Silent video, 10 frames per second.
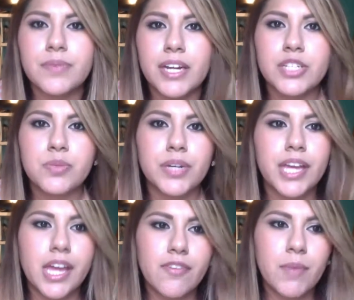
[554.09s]
and I just want to
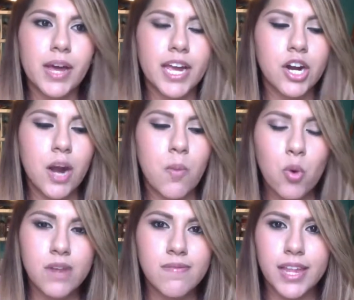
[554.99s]
give my hair
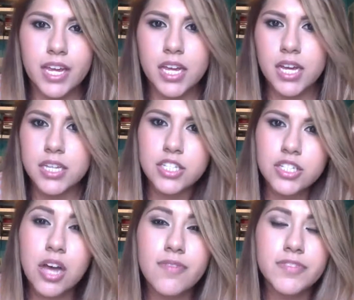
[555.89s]
more of like a
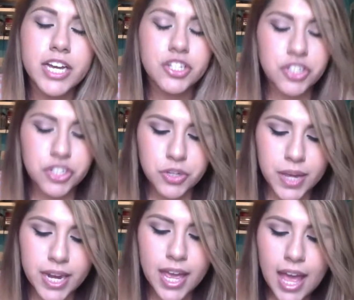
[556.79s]
soft texture to it,